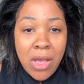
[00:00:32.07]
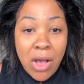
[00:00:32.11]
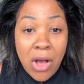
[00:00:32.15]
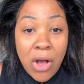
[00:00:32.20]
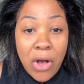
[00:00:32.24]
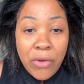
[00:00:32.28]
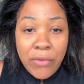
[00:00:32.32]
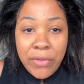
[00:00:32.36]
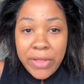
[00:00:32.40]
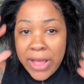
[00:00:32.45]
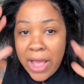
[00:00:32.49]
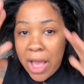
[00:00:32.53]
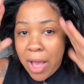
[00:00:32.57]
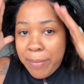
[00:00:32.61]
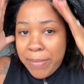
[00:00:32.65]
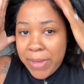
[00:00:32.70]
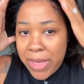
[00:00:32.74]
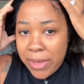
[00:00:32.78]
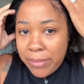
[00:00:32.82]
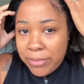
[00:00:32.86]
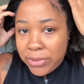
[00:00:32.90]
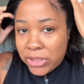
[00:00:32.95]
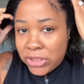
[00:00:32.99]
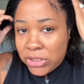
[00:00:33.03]
hopefully I'll
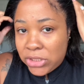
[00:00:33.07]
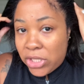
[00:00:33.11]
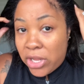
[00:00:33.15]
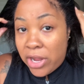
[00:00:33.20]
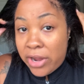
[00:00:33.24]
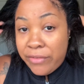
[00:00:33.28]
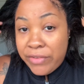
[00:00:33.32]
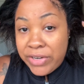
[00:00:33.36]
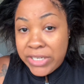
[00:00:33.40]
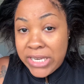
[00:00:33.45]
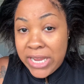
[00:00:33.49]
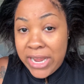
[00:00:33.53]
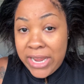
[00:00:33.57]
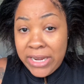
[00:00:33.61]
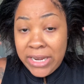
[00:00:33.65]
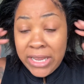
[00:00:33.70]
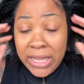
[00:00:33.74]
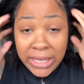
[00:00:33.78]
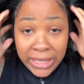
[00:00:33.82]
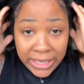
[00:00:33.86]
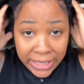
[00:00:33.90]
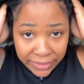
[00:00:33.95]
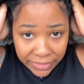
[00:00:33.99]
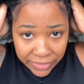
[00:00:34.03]
be able to start
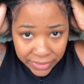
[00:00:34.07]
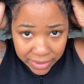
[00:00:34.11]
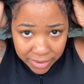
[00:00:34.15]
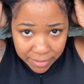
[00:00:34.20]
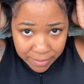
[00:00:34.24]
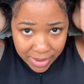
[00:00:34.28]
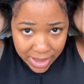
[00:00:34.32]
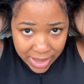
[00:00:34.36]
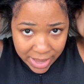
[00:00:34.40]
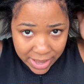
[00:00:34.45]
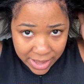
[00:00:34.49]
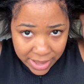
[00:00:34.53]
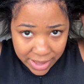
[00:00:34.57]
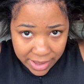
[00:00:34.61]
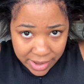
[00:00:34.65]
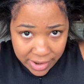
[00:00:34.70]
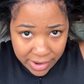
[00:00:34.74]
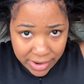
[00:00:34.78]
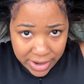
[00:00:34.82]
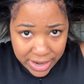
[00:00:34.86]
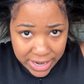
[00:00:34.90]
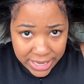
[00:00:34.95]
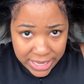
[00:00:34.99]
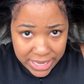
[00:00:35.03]
retaining length in my
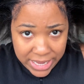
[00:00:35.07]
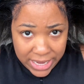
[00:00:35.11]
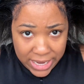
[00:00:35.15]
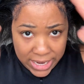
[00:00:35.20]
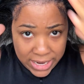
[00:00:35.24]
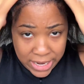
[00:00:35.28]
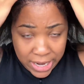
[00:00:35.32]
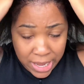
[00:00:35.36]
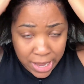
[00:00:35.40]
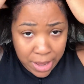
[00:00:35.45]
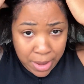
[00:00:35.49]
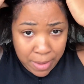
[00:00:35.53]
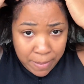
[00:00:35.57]
hair again.